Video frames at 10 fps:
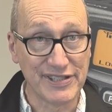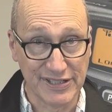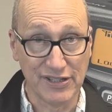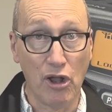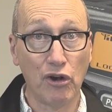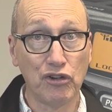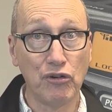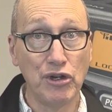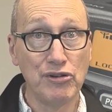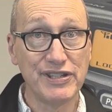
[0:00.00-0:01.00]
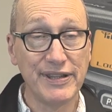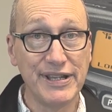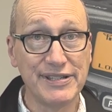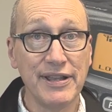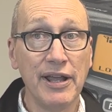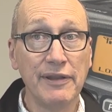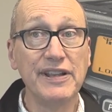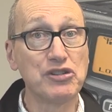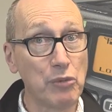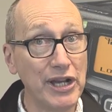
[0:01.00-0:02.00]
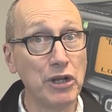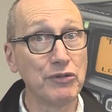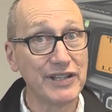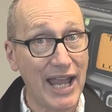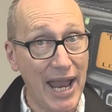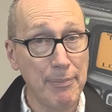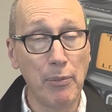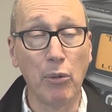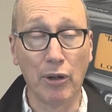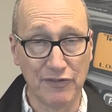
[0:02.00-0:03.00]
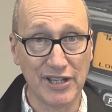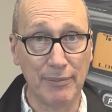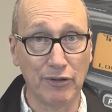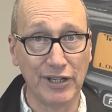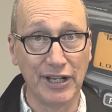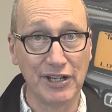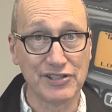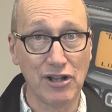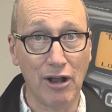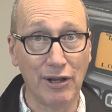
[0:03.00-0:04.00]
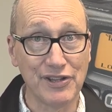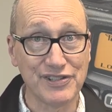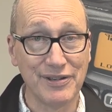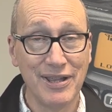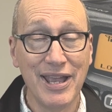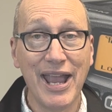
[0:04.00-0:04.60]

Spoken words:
as long as you're using these radios capable of simultaneous talk listen.